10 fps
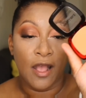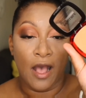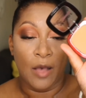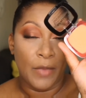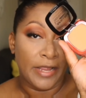
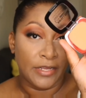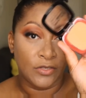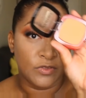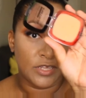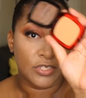I can
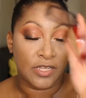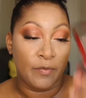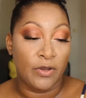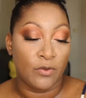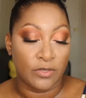do that. Just let
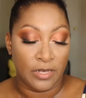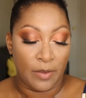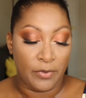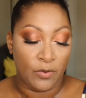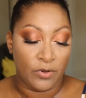me
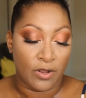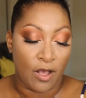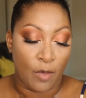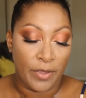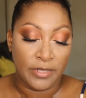know in the
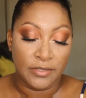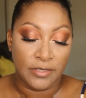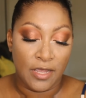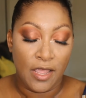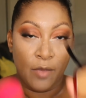
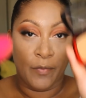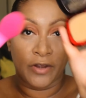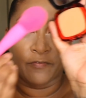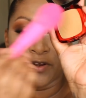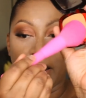comments.
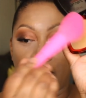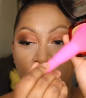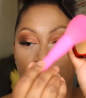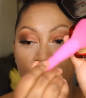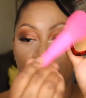But for now, I'm
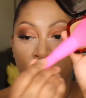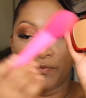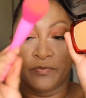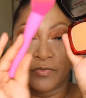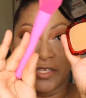just gonna,
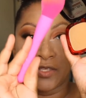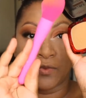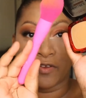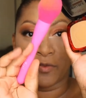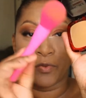this is
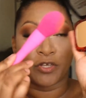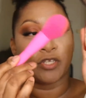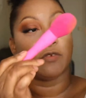one of the brushes